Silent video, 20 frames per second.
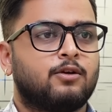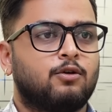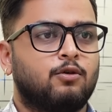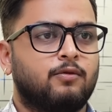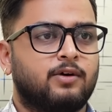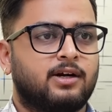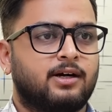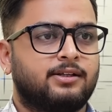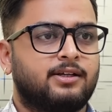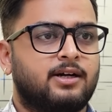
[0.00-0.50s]

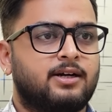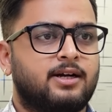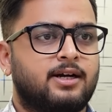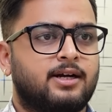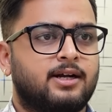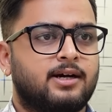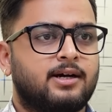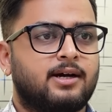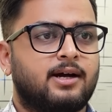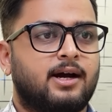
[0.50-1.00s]
over other
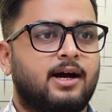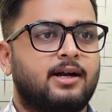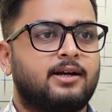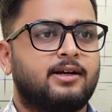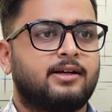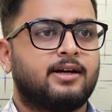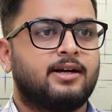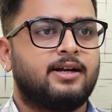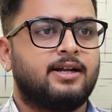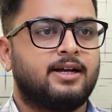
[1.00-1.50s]
data, and
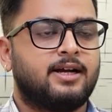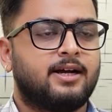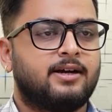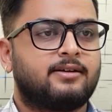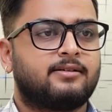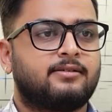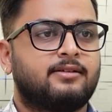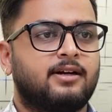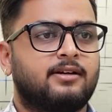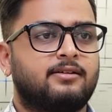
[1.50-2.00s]
it
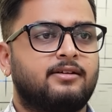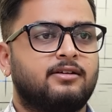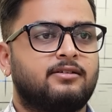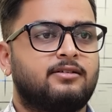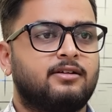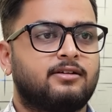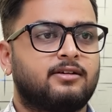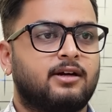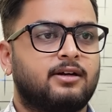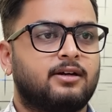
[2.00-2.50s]
indicates that
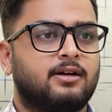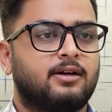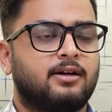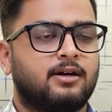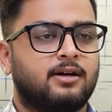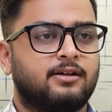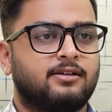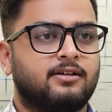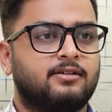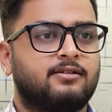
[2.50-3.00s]

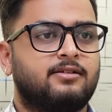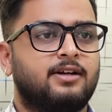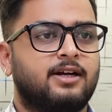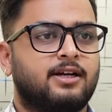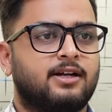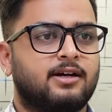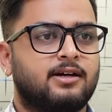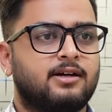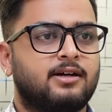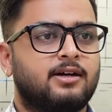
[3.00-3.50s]
this
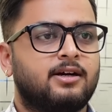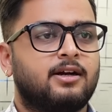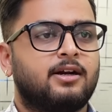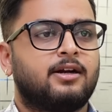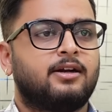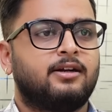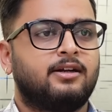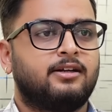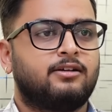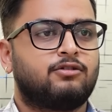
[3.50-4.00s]
data
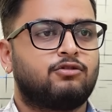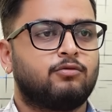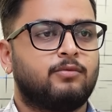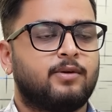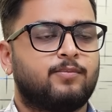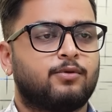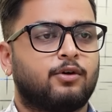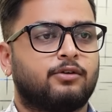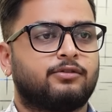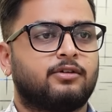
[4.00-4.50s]
needs to
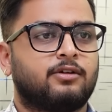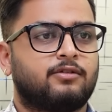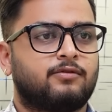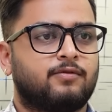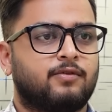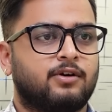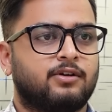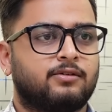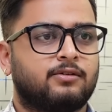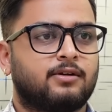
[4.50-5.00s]
be processed
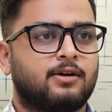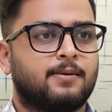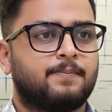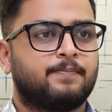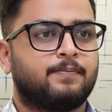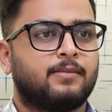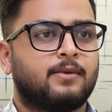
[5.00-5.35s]
first.